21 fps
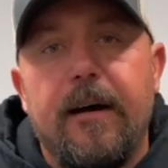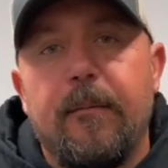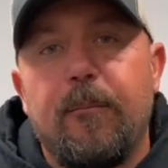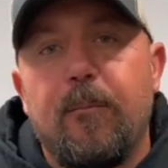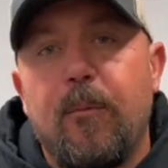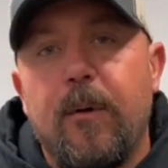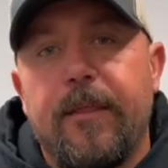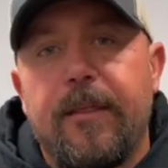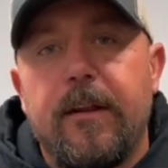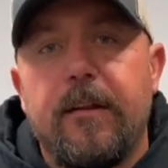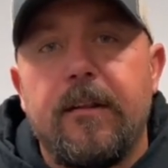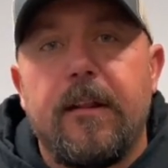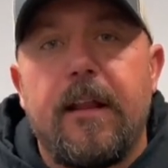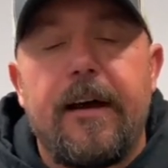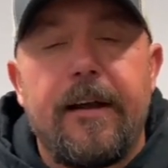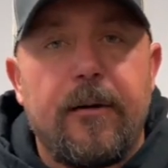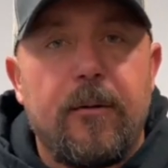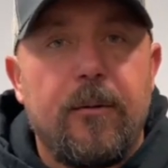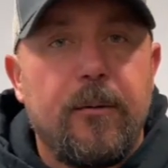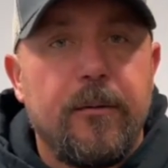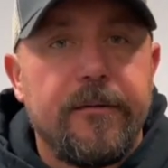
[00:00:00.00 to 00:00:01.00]
with a
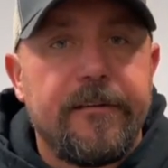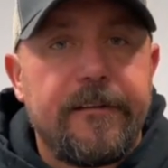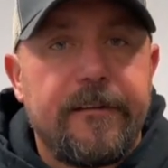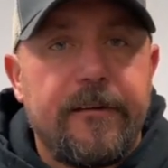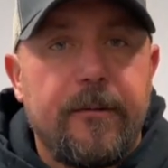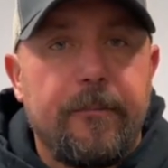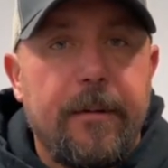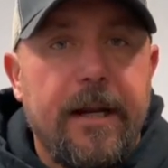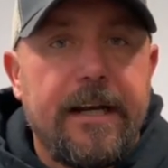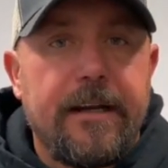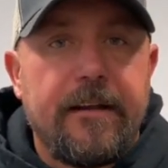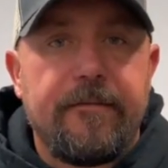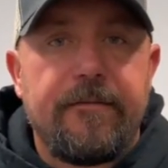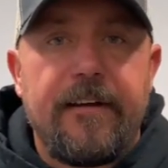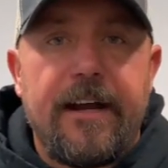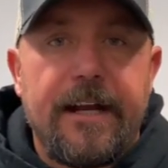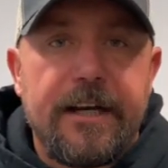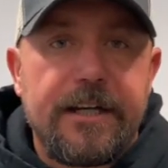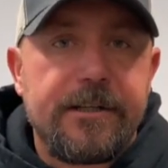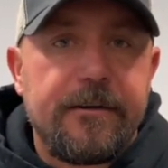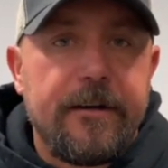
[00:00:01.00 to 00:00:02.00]
lot of holster
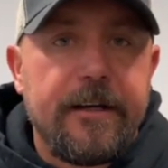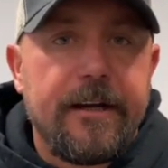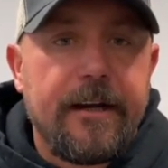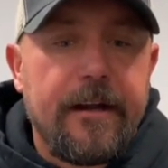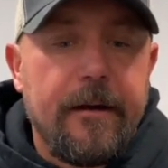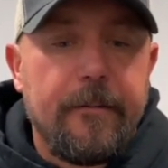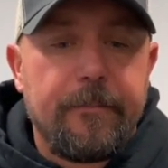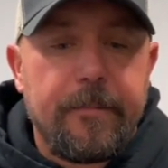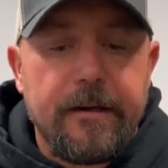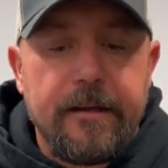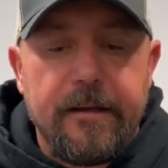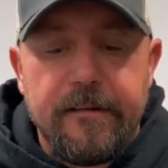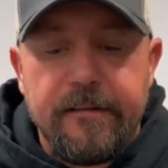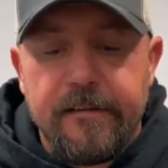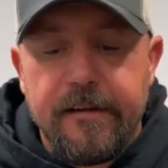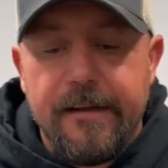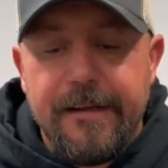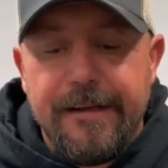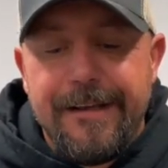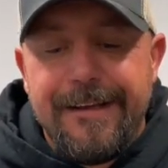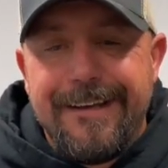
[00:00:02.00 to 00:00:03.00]
manufacturing companies
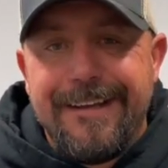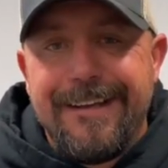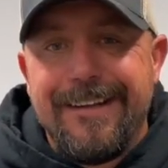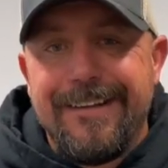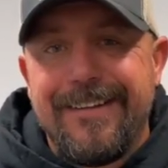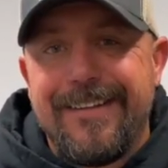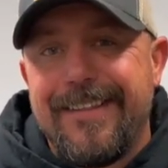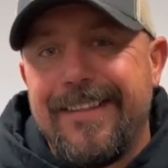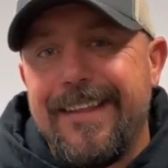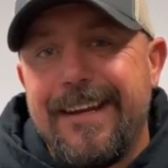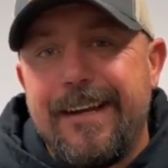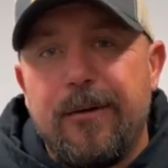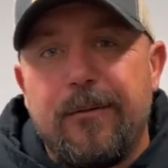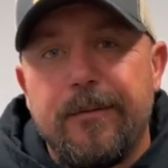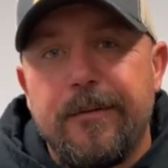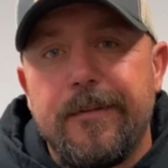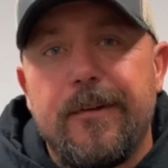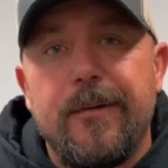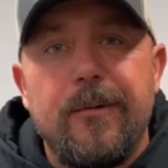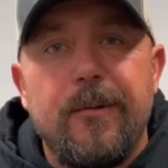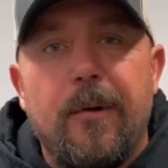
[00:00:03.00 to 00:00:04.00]
is they
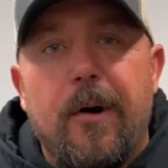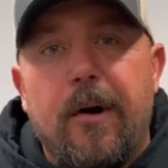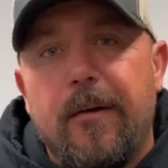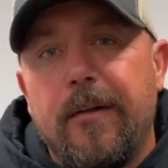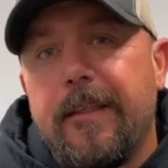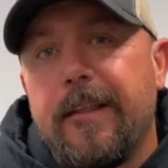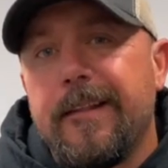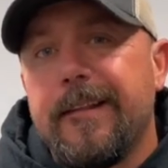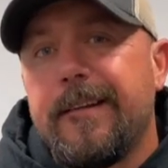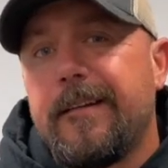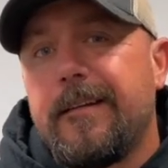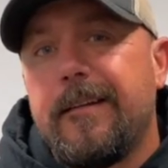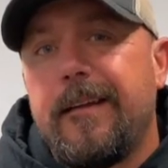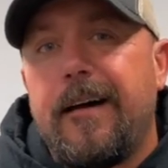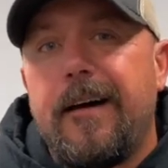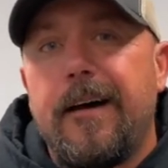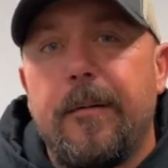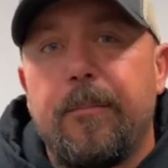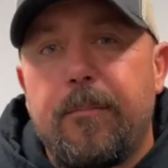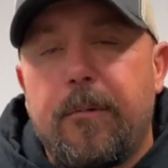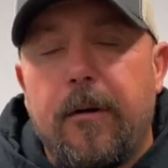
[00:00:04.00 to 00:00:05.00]
don't do all the little
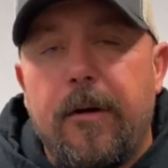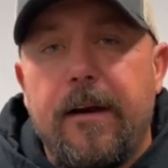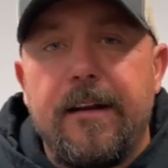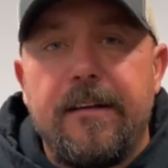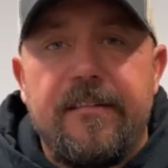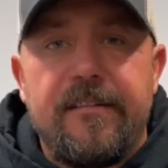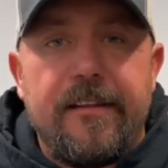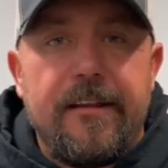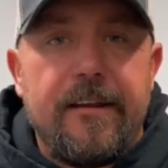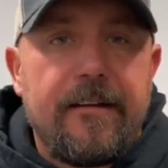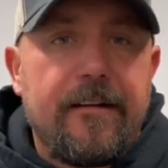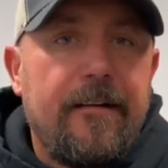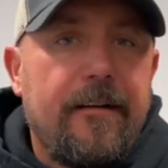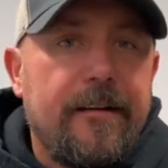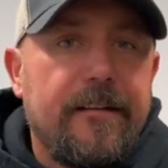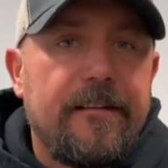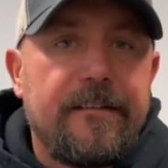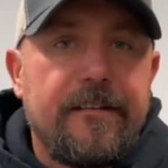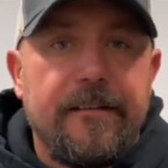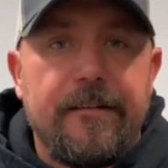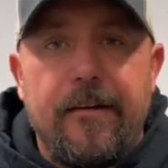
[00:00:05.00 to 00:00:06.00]
upgrades that
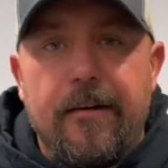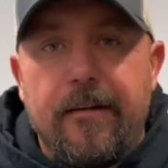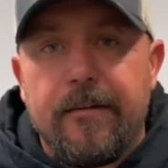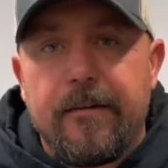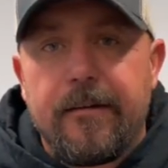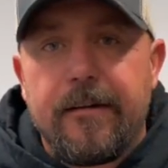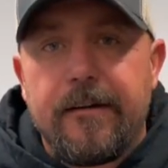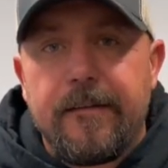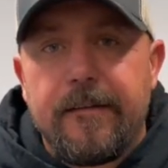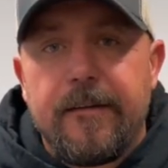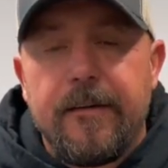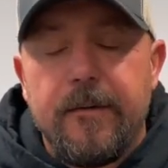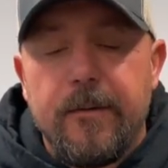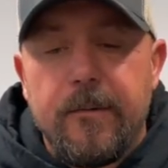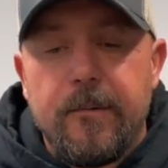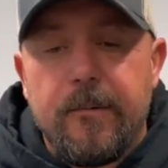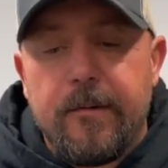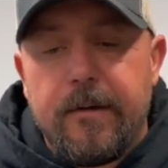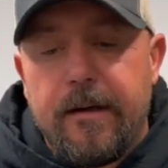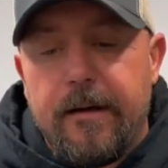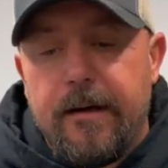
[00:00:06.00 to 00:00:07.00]
cost $1 or
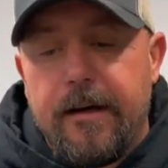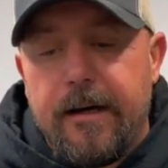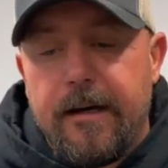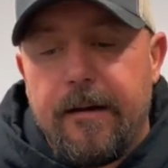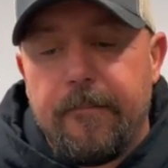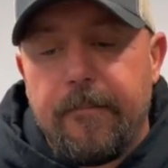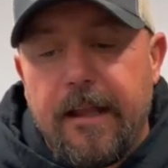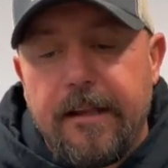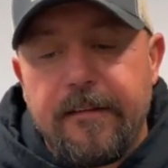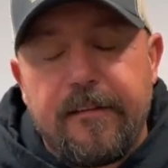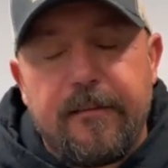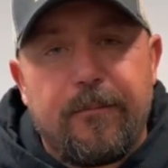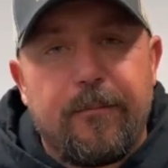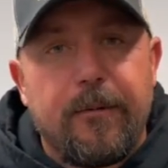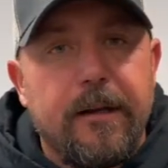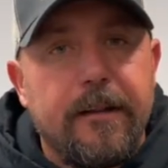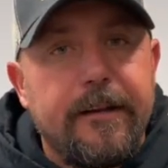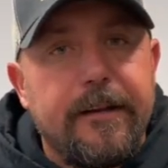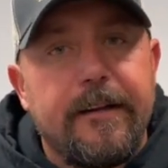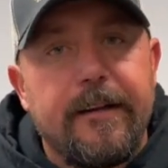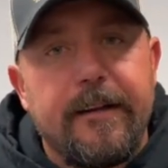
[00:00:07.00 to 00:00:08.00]
$2 that's
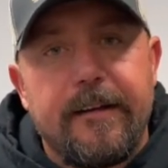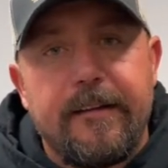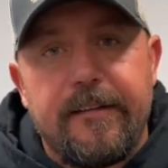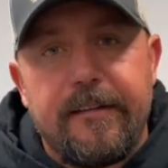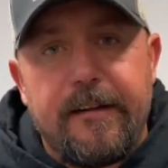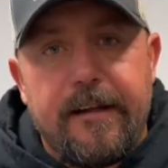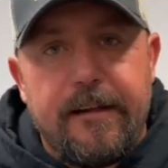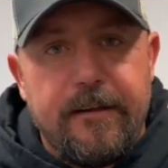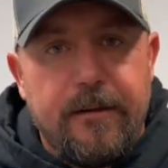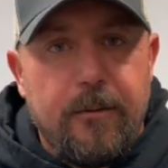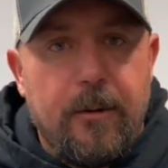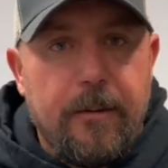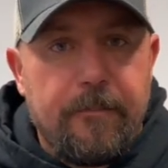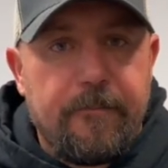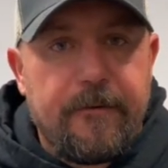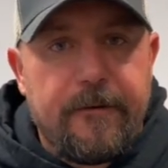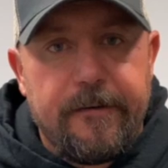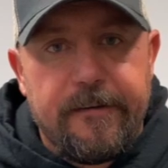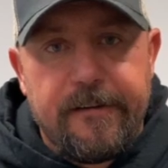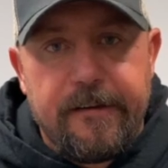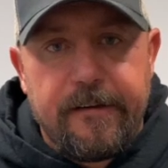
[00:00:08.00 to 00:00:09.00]
really going to set you up
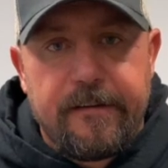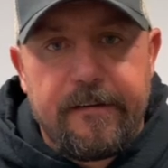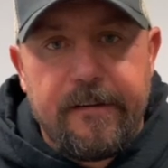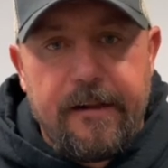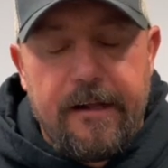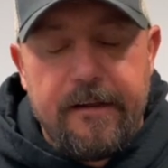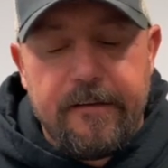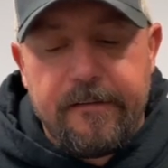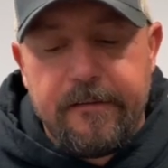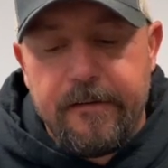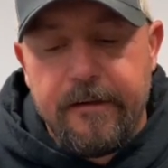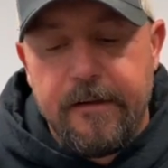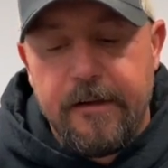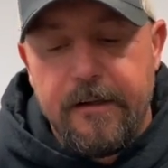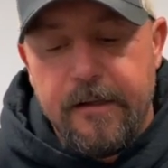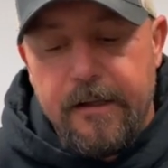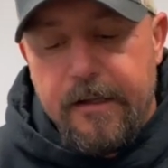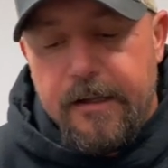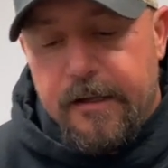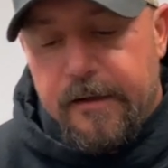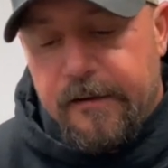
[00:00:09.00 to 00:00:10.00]
for success.
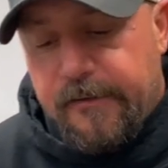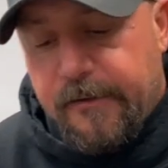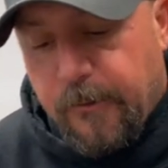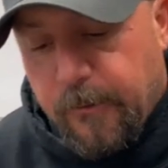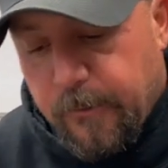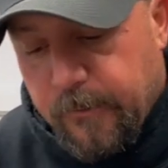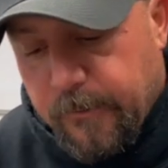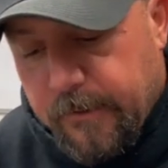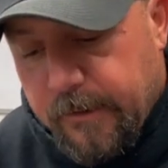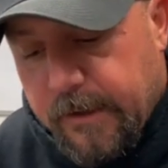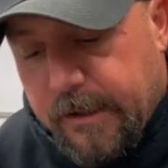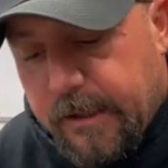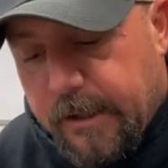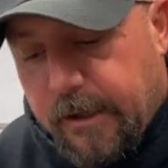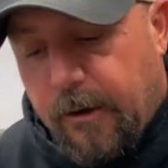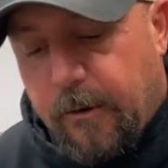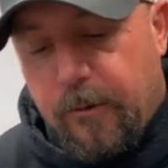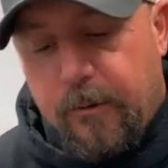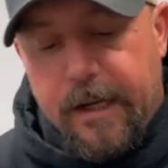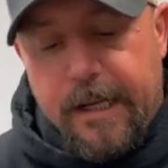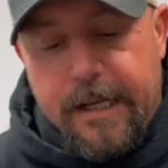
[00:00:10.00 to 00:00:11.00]
So,
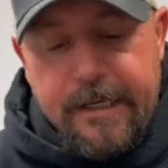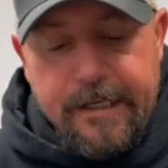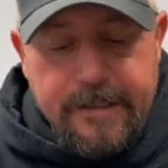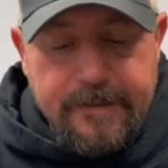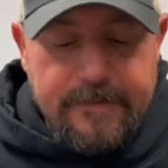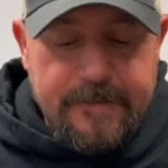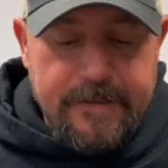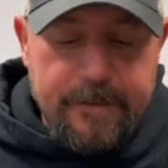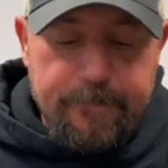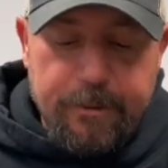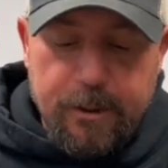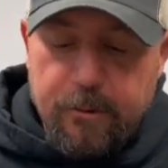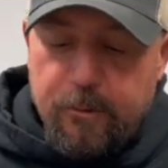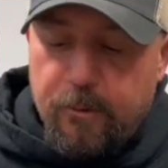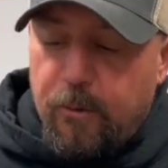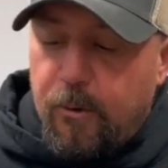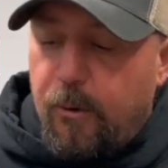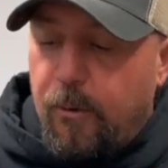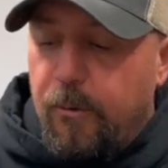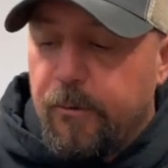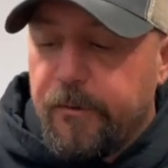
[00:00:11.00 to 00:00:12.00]
any
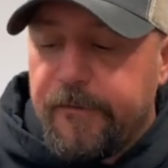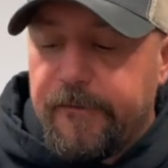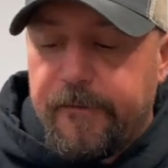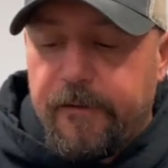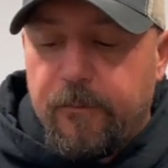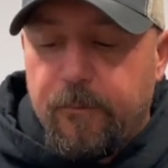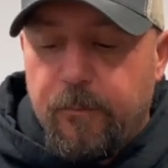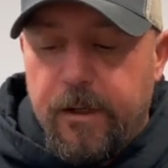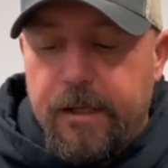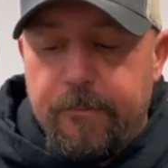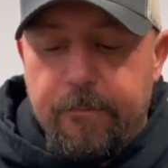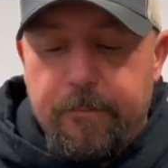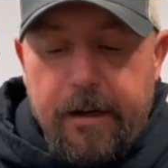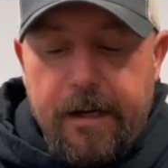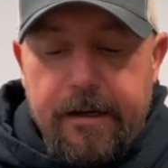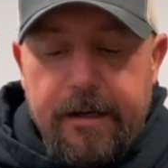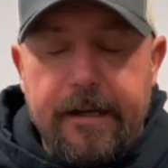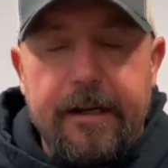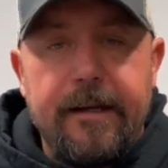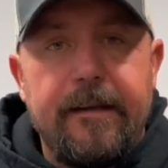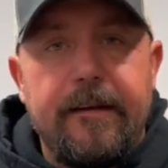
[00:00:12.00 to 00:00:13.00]
typical holster we
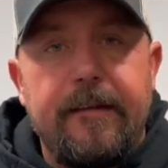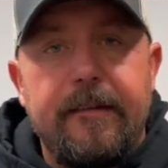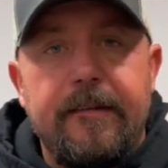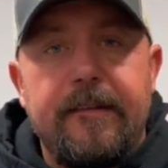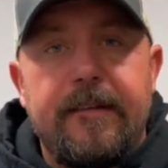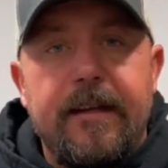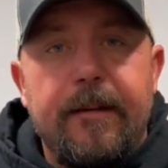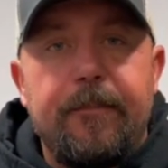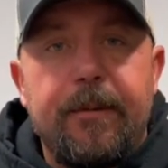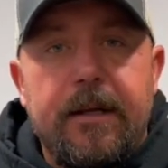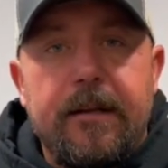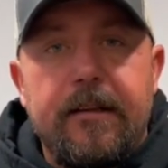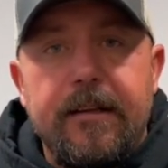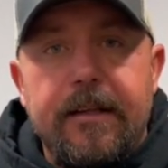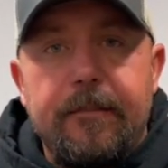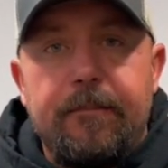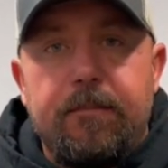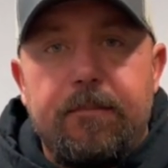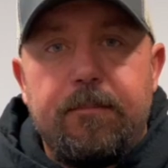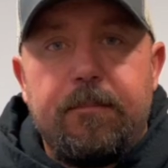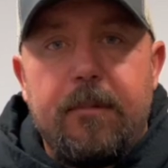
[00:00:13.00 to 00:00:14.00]
buy
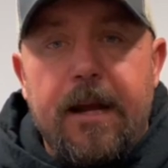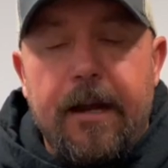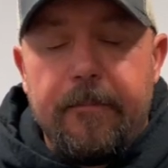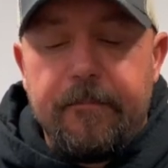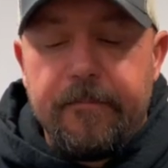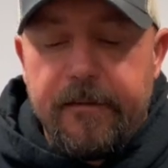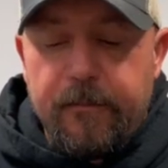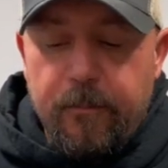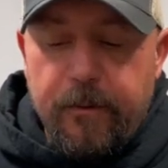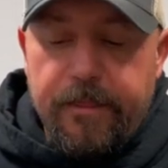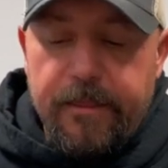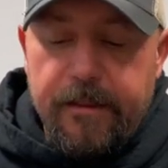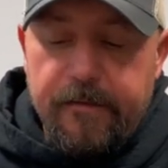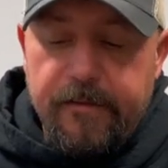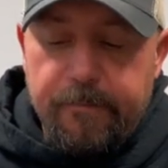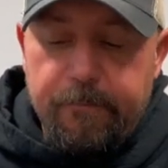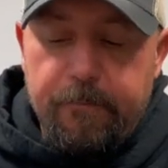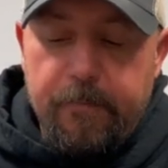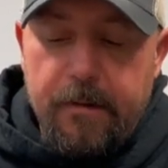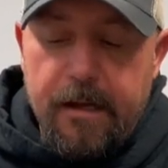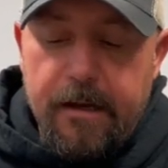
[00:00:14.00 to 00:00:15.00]
typically comes with this
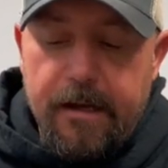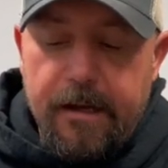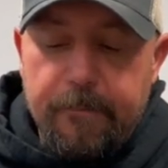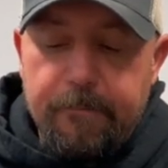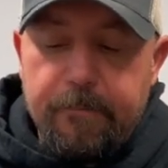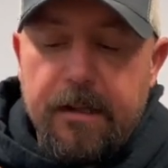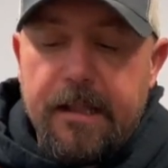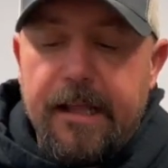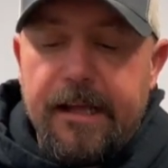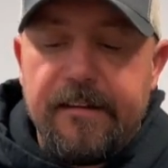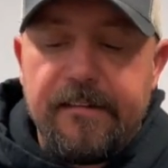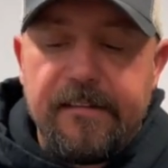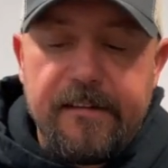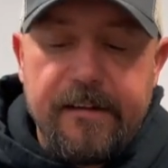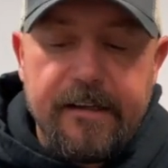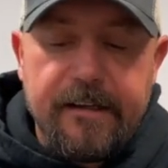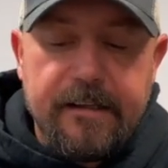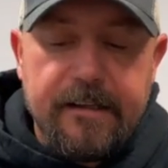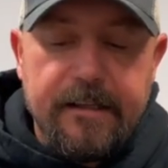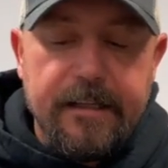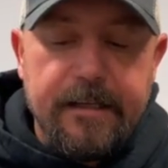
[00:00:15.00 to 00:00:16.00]

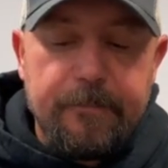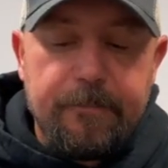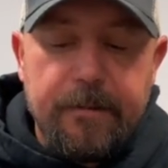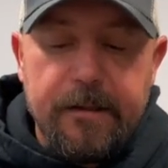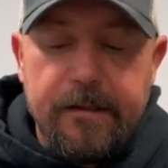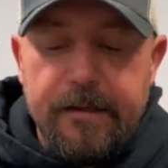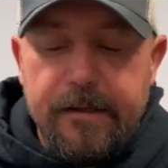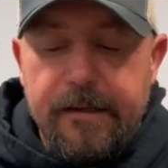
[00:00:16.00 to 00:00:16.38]
plastic clip.